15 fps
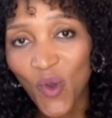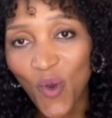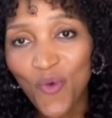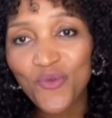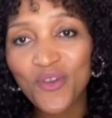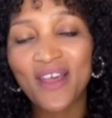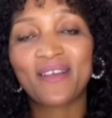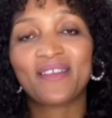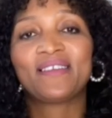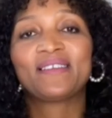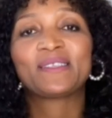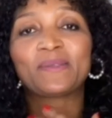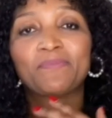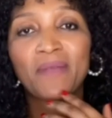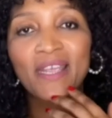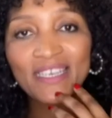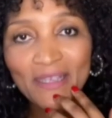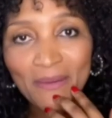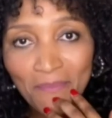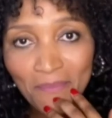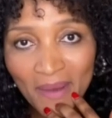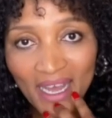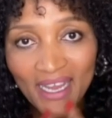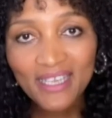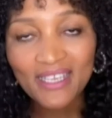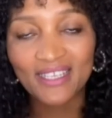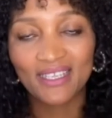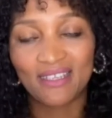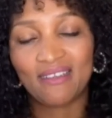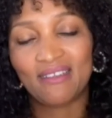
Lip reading: owner spending money